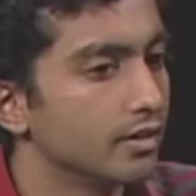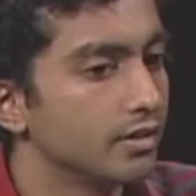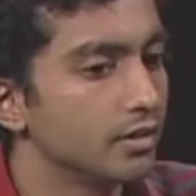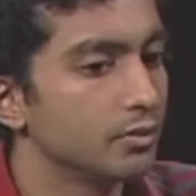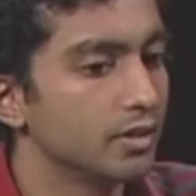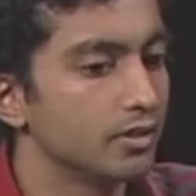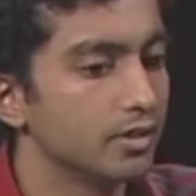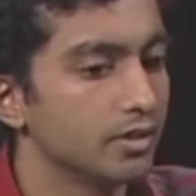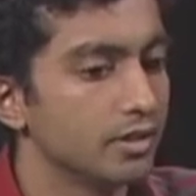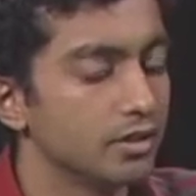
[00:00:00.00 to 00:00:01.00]
you
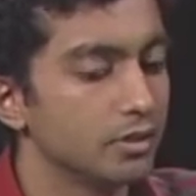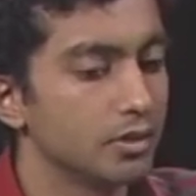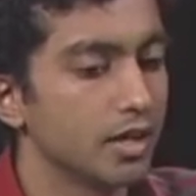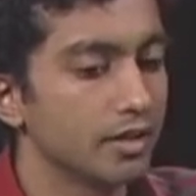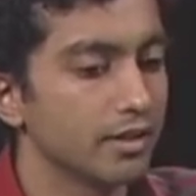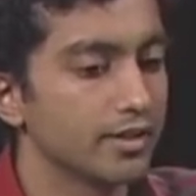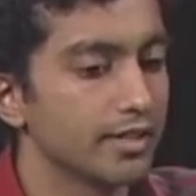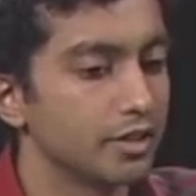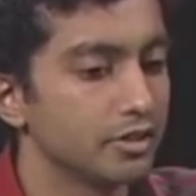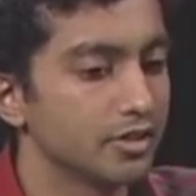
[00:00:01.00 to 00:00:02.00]
would not think
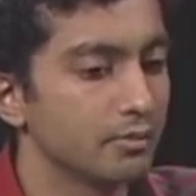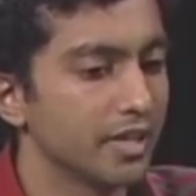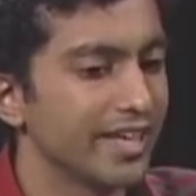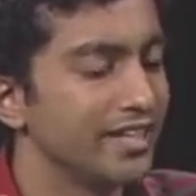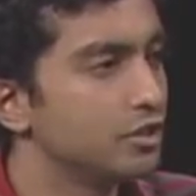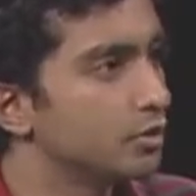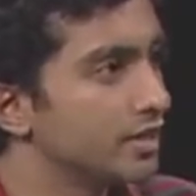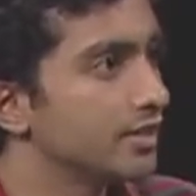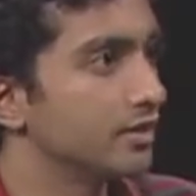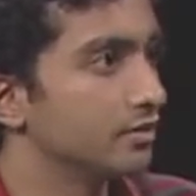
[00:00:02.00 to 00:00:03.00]
that there is something
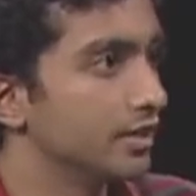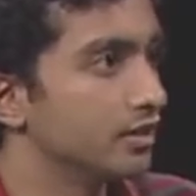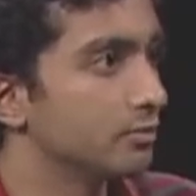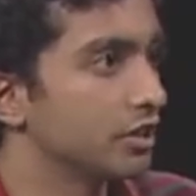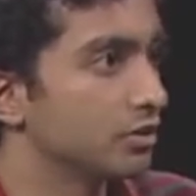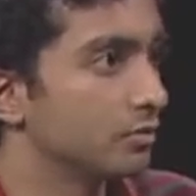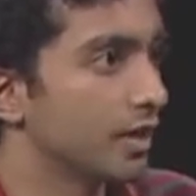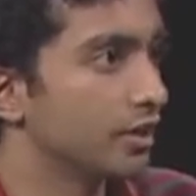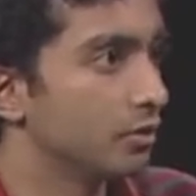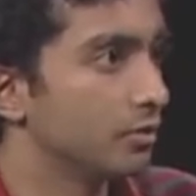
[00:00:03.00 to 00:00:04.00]
intrinsically special
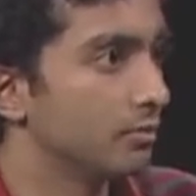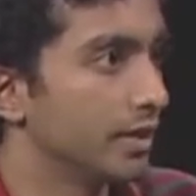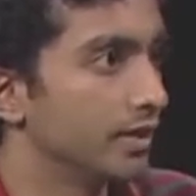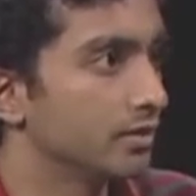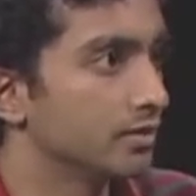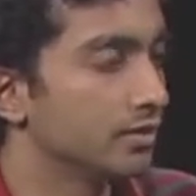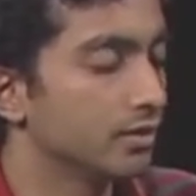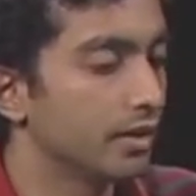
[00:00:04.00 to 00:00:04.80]
about human beings.